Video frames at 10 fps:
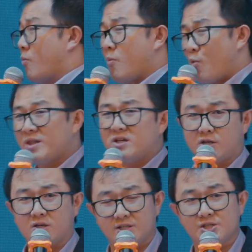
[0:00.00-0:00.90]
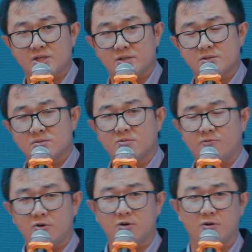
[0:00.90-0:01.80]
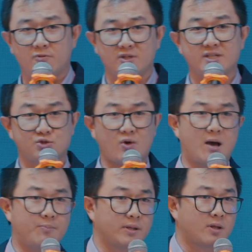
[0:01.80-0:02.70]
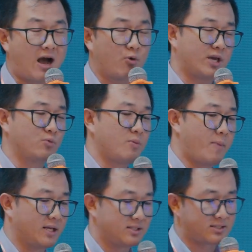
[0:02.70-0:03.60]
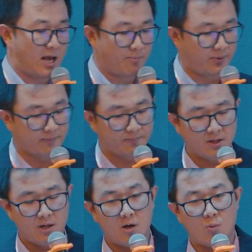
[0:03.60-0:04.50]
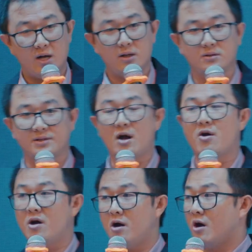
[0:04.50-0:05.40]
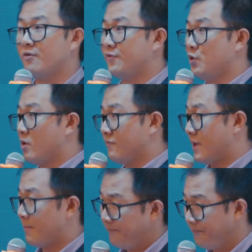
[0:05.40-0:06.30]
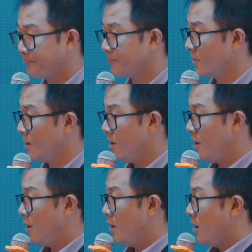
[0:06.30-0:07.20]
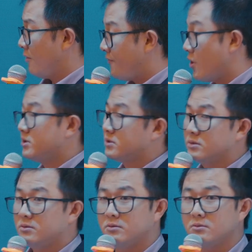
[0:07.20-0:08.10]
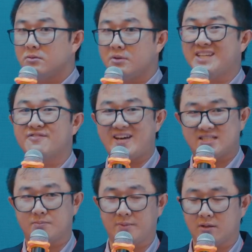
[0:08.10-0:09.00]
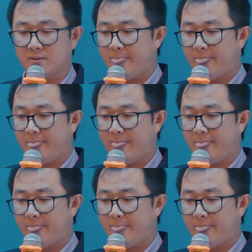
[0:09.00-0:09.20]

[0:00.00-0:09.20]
what are the conditions for this to happen? How can we make this happen? Well, there are a few of them. First, investment.